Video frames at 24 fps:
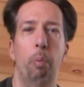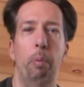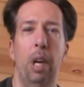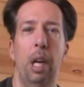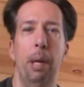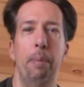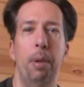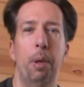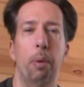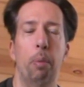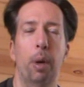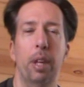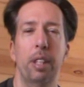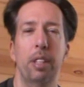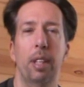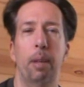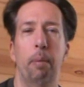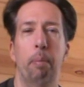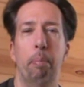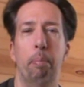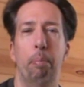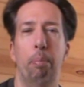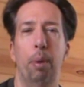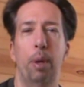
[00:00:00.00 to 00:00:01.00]
maybe
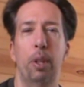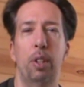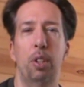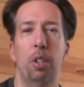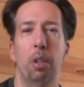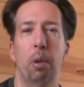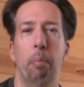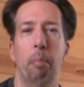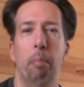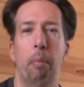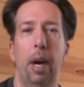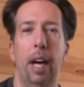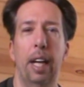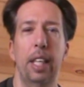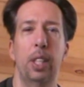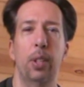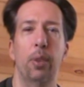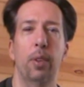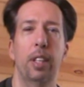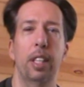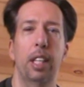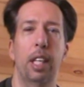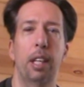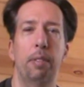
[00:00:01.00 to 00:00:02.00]
wasn't butcher
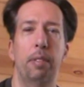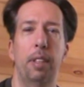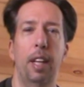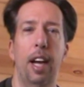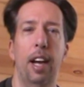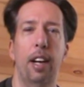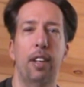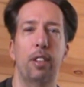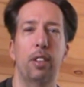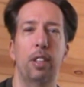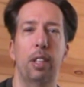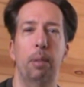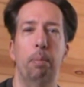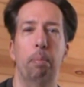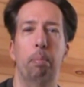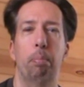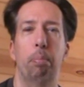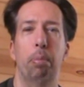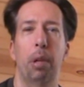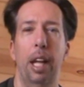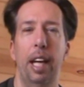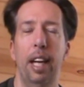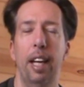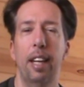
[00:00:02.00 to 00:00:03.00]
macho enough to actually
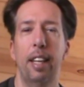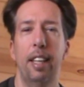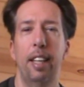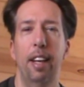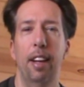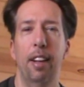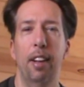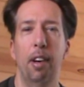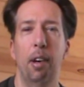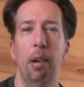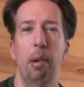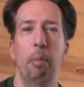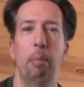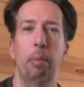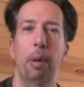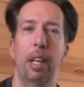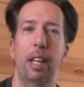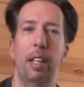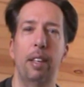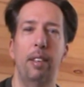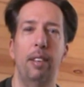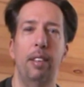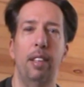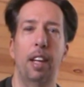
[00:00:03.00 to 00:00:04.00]
play a killer,
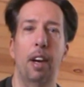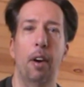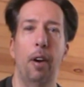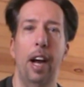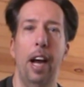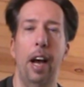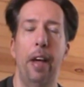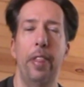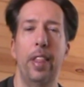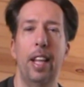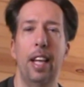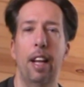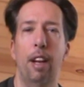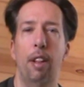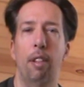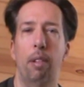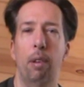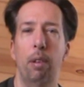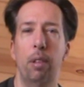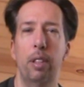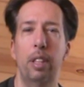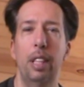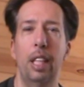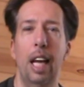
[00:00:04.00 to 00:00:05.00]
but you know had the
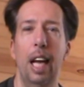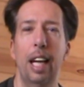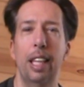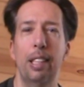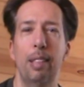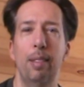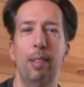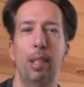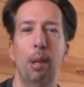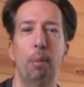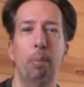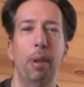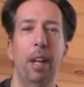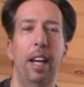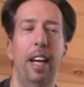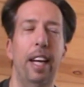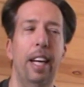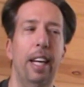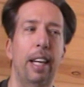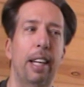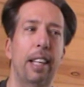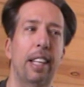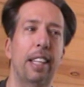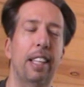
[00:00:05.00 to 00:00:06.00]
enthusiasm to
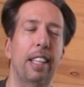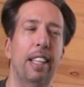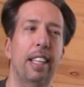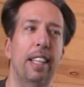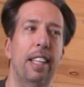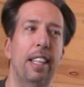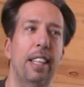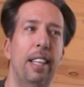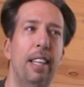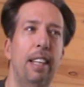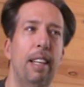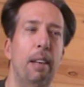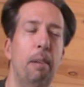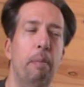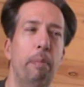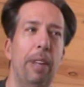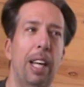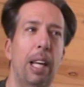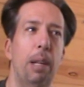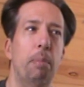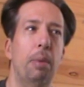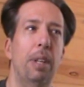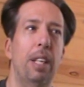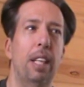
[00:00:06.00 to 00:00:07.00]
play it, and
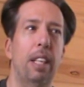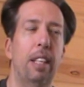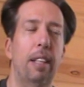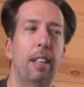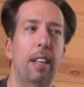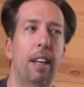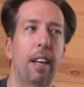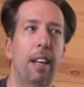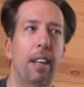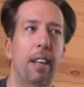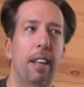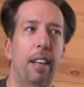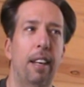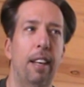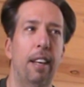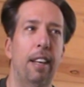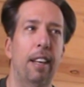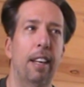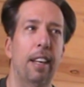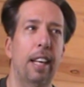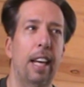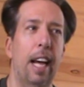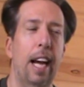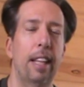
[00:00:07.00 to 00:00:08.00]
maybe
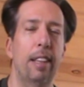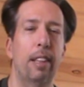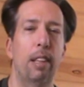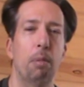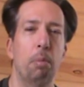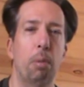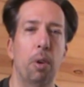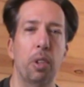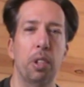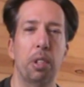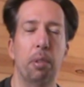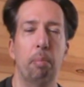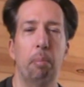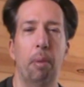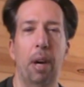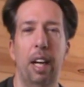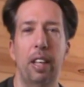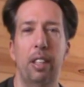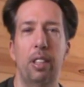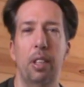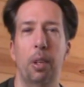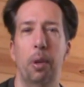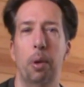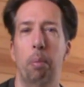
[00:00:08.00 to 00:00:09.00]
not the most
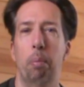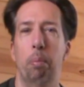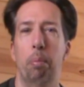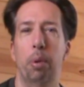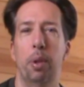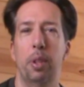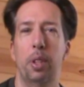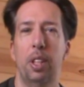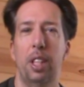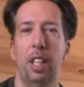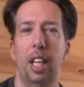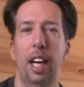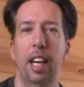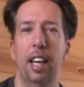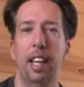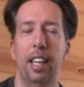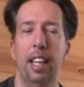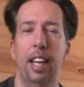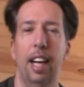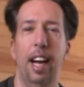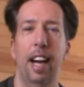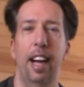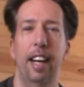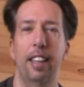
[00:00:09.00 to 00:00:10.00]
macho butch kind
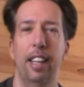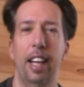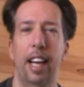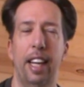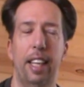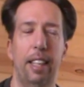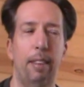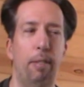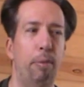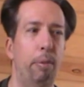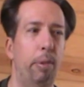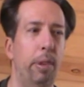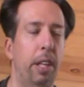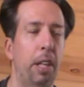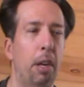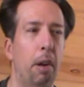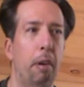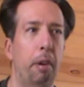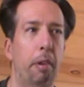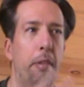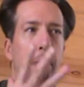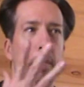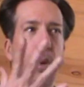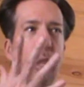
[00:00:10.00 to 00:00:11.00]
of guy. Like you
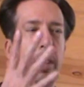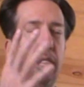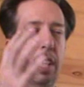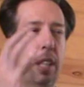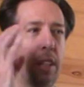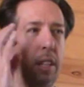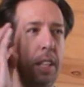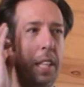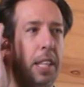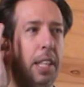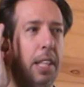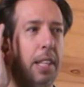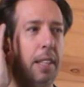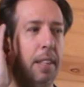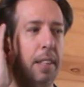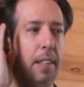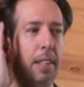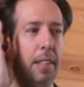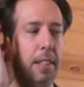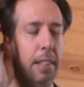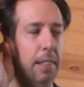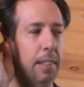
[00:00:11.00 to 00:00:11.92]
know, and physically,